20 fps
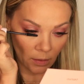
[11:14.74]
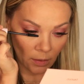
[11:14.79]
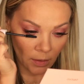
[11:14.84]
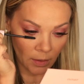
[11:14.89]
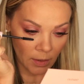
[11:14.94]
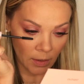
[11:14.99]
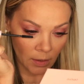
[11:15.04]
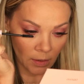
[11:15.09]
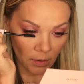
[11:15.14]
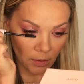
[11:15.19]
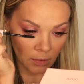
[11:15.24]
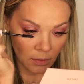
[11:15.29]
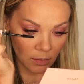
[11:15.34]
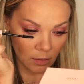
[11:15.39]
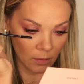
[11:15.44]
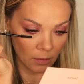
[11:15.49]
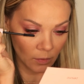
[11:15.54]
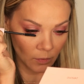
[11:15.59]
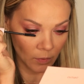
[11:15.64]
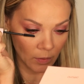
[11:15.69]
then
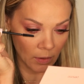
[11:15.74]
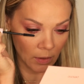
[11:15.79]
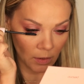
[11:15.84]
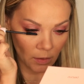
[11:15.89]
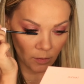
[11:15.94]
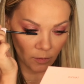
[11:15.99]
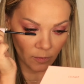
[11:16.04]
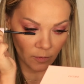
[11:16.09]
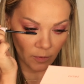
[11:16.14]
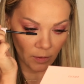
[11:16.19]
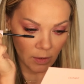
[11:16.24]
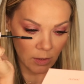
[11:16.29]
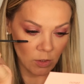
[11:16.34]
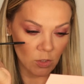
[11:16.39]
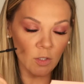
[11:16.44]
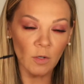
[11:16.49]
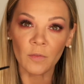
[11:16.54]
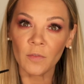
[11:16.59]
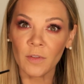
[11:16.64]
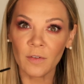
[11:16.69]
we can
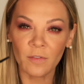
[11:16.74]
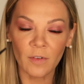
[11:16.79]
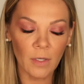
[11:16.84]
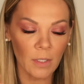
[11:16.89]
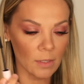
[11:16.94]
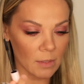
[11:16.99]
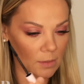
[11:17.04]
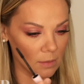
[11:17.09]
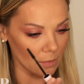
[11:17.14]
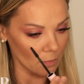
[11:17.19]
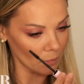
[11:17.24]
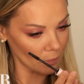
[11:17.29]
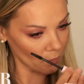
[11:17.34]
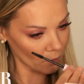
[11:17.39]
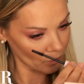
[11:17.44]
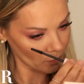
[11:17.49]
finish off the face.